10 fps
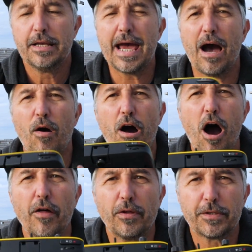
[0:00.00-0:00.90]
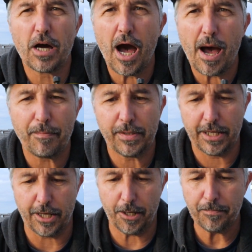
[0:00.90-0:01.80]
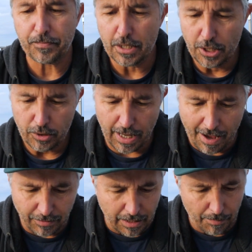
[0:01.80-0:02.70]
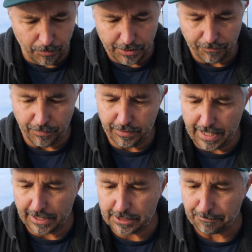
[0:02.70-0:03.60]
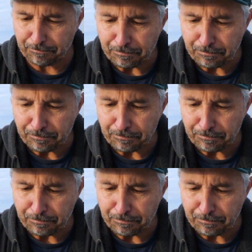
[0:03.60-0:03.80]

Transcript: Now, on the top here, you have a couple different things.